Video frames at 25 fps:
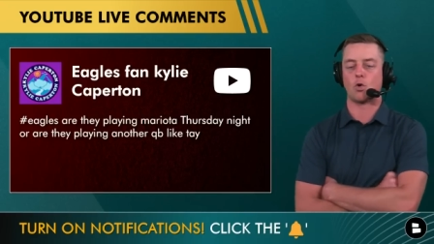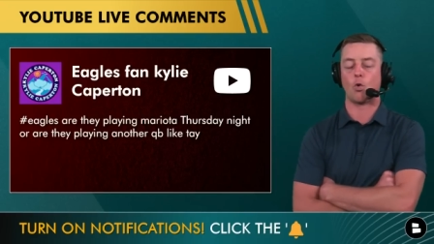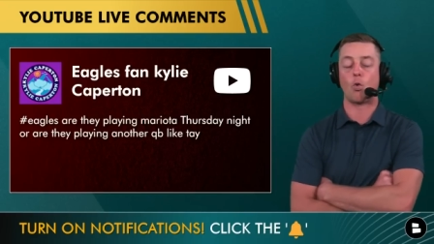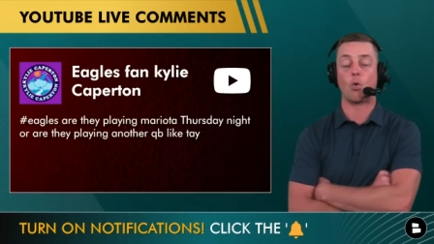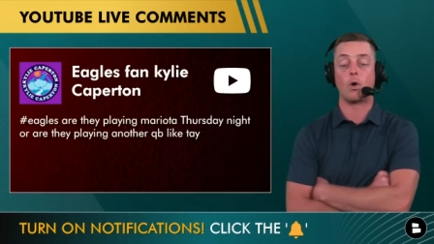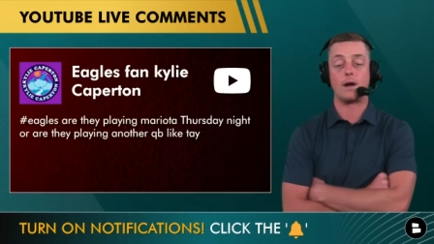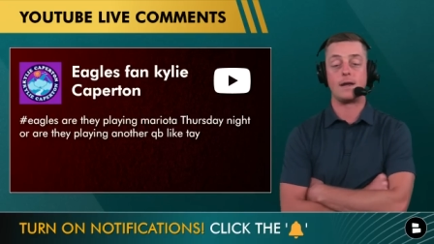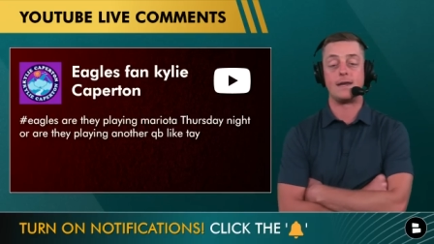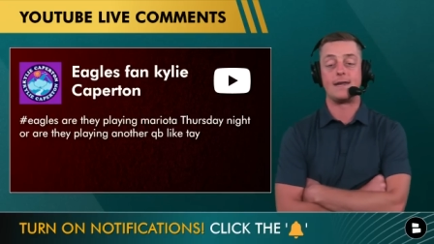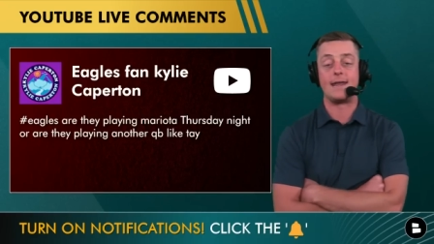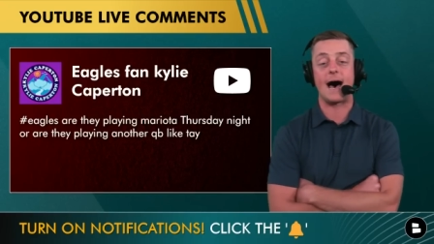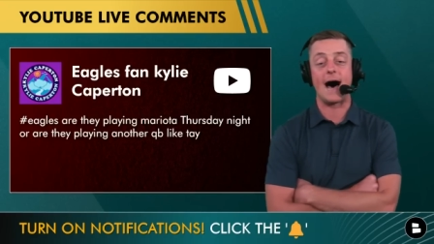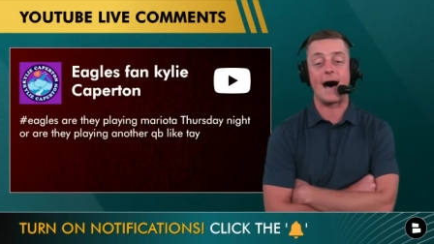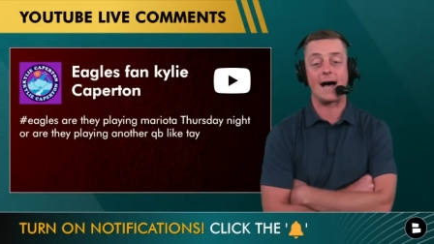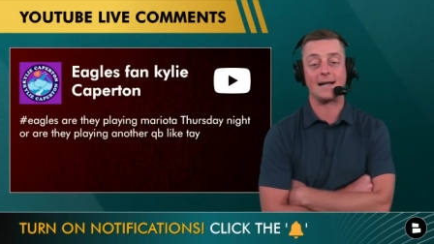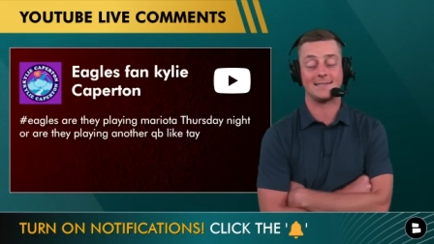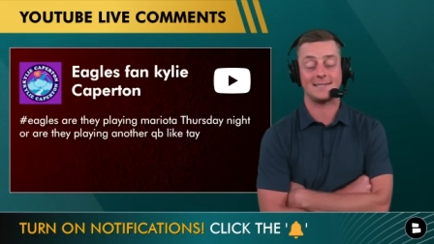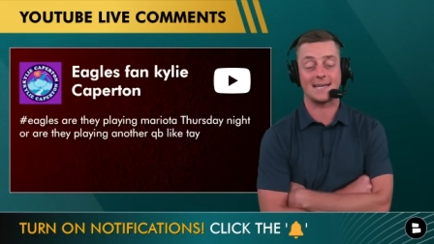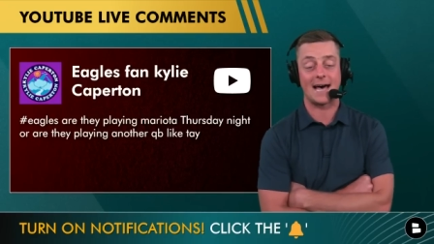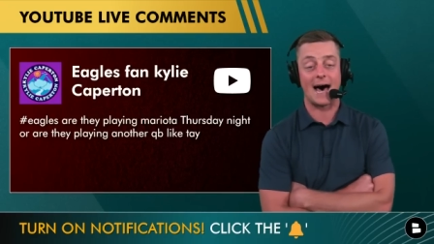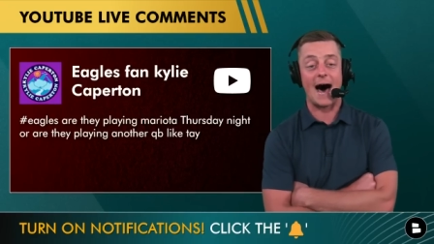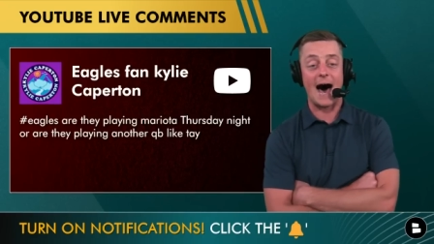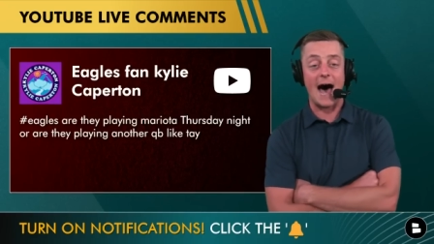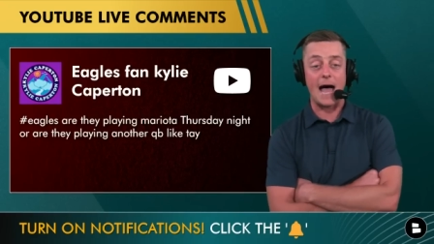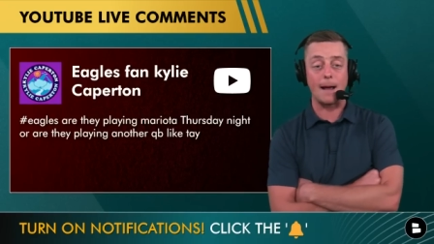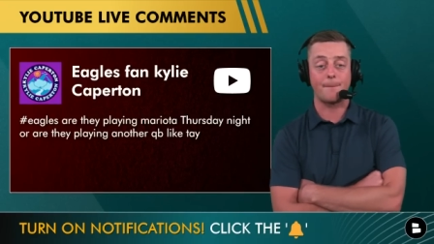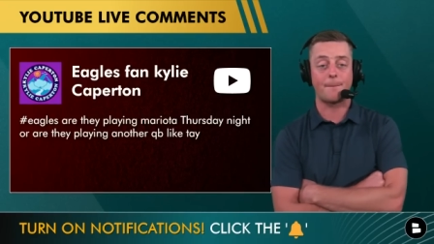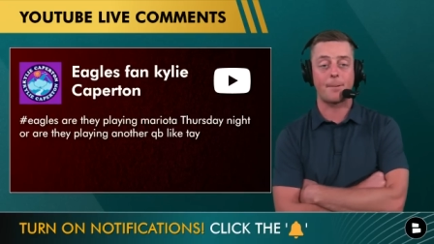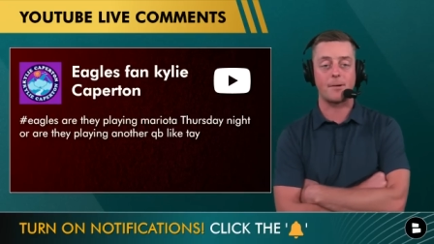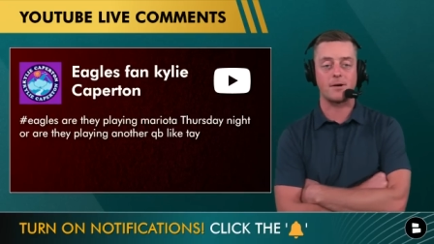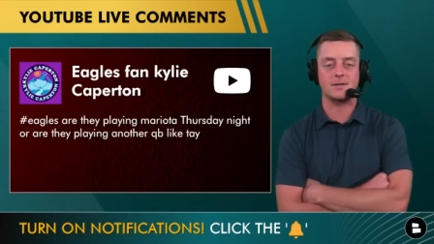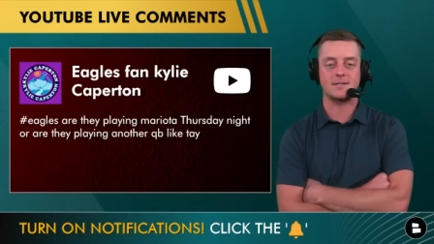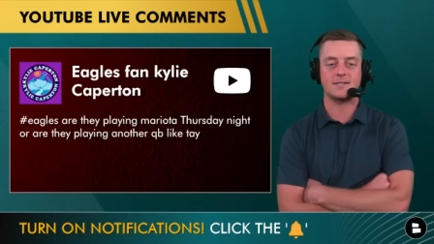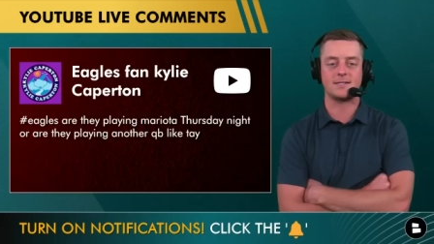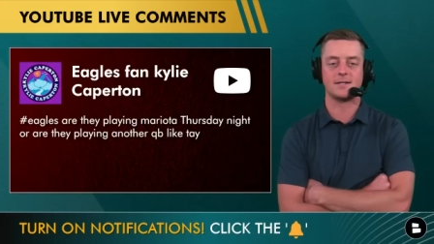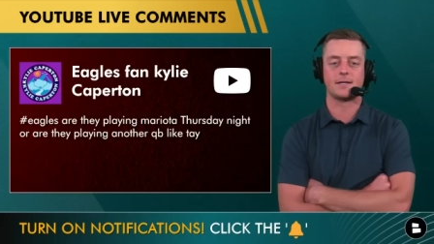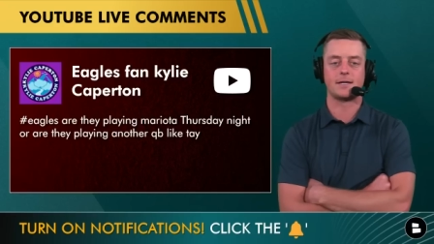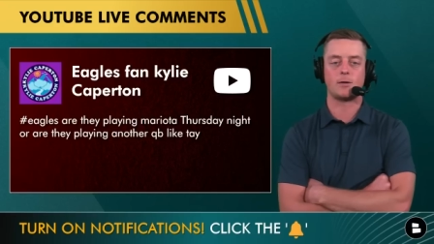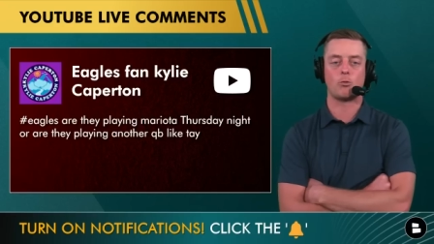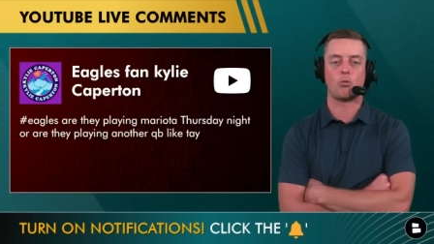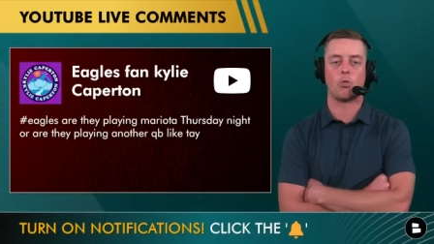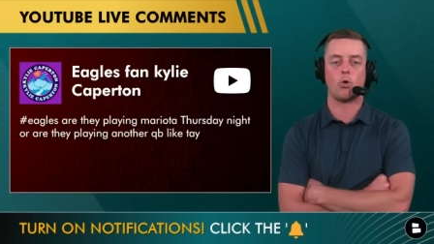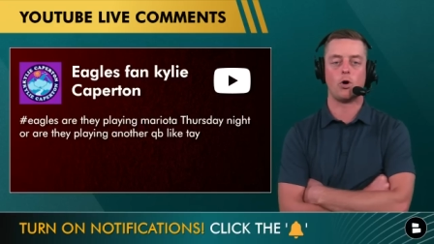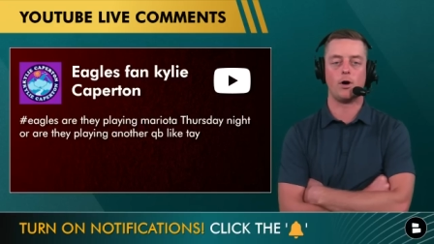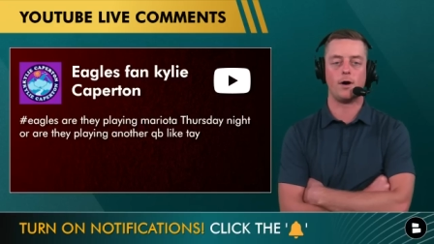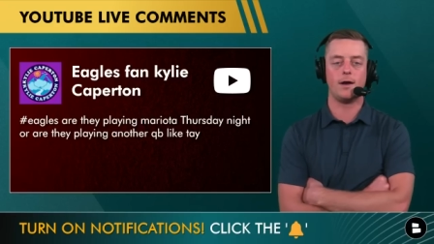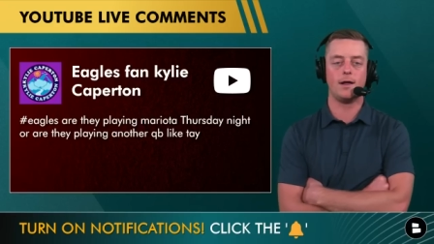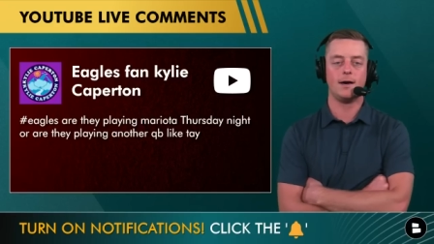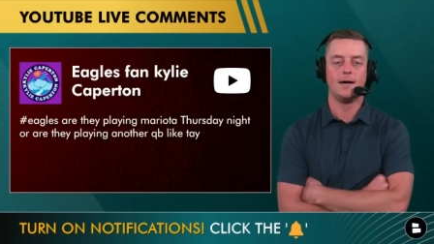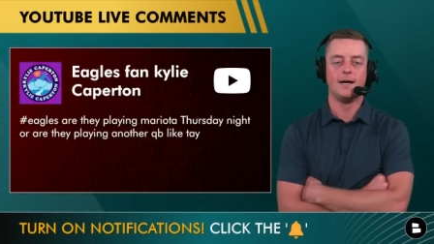or not. I personally
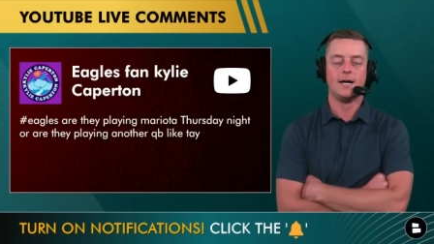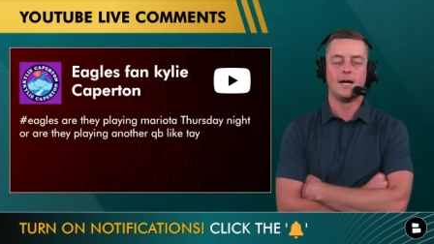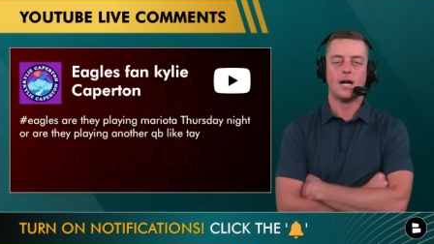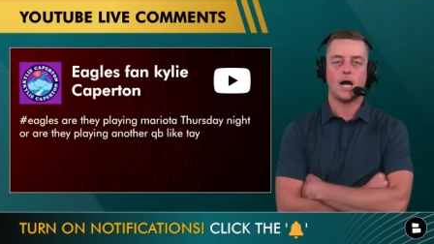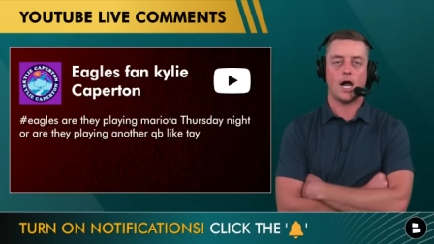would.